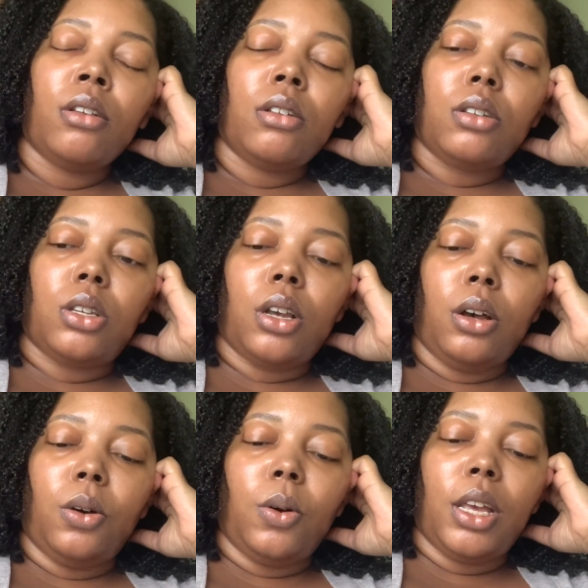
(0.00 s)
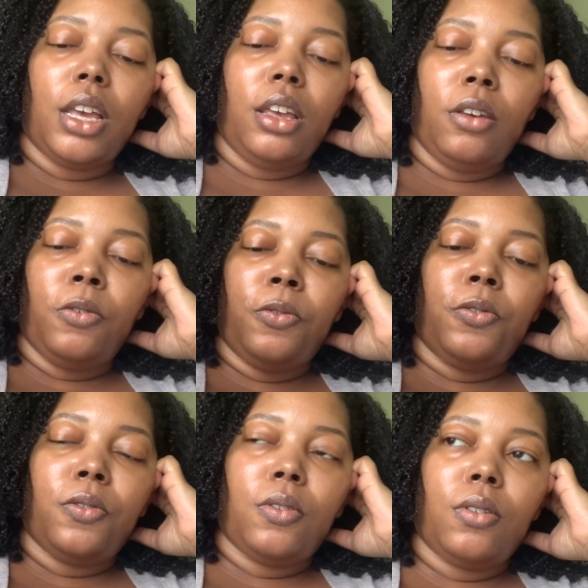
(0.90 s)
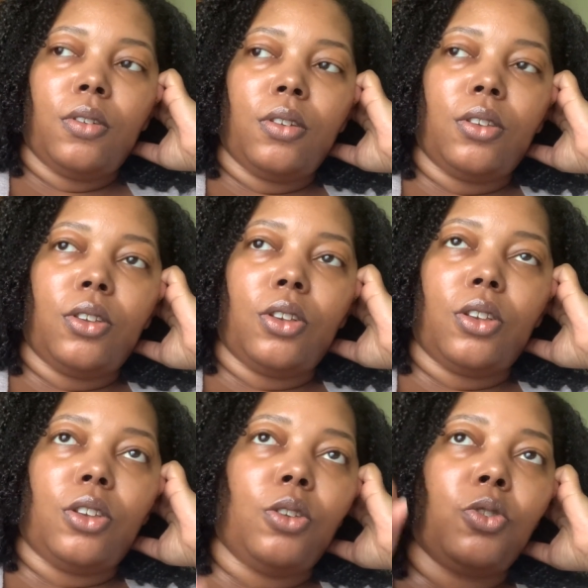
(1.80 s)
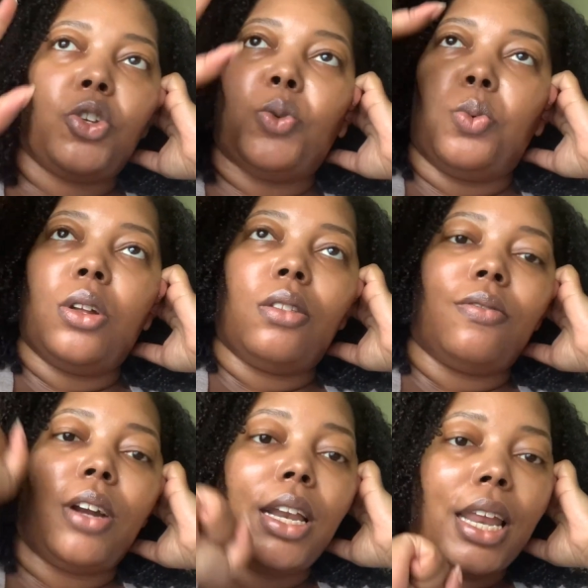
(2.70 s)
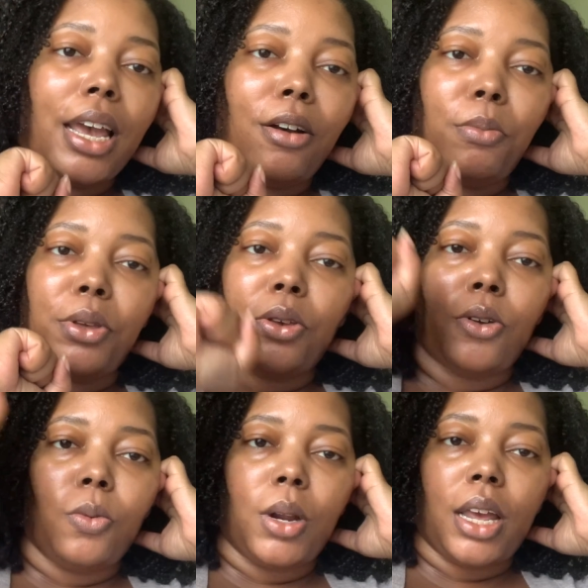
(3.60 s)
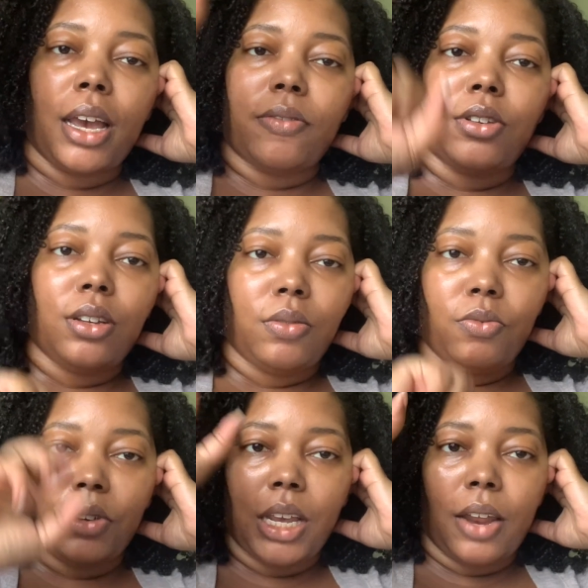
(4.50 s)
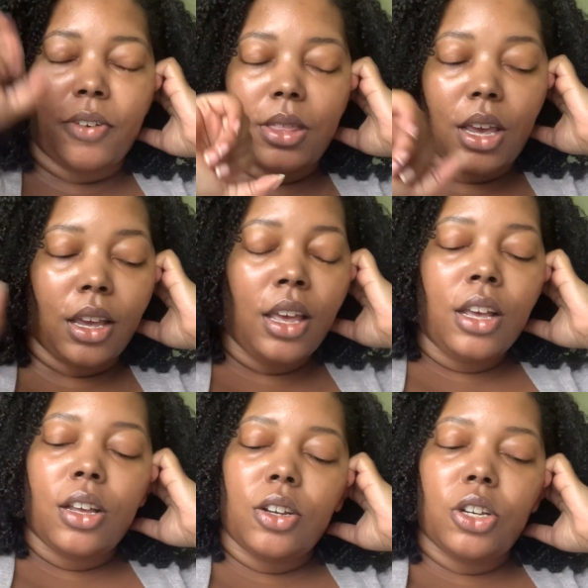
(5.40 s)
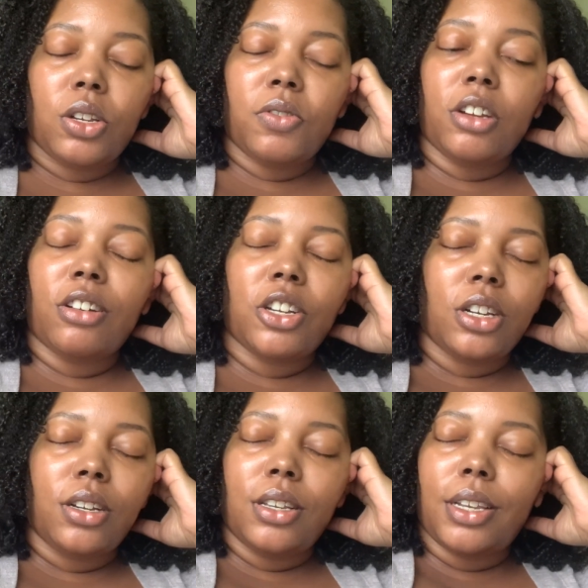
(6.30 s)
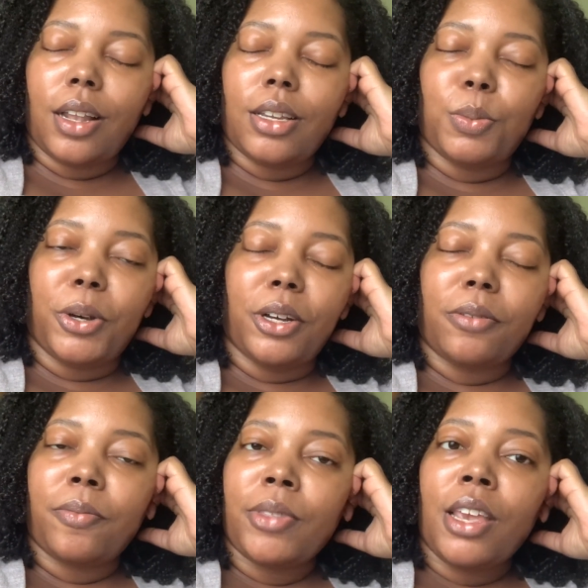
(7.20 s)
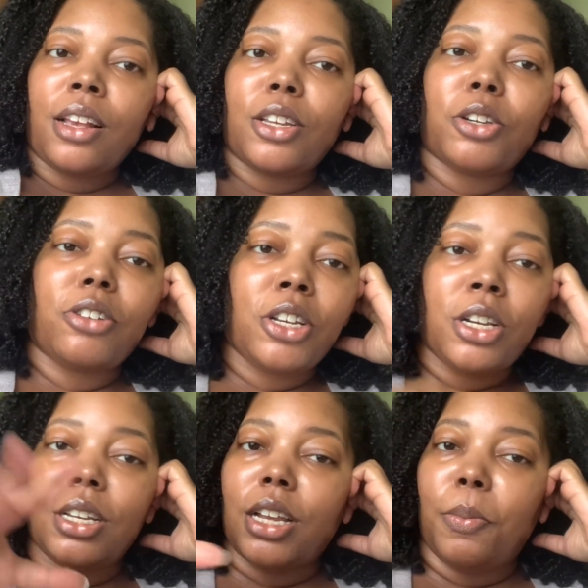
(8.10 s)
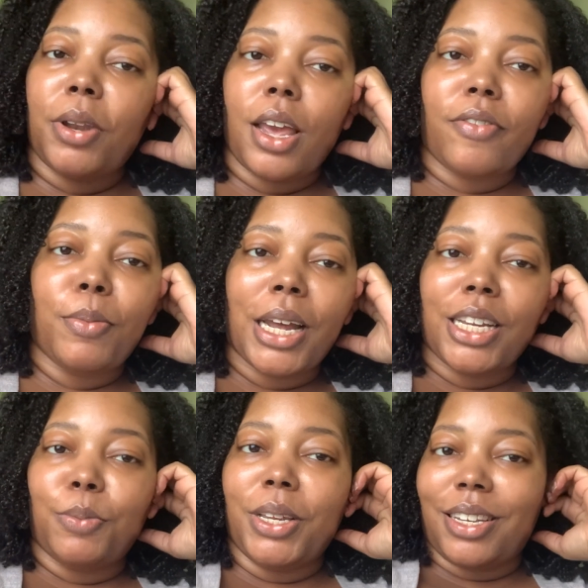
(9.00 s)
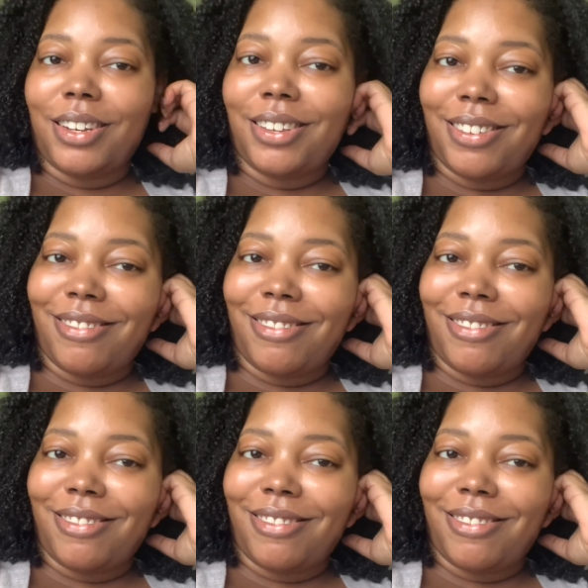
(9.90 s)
So if you just want the rundown, but you don't want to have to read everything, just read Christian and Stella's book, because Christian is up in everybody's business.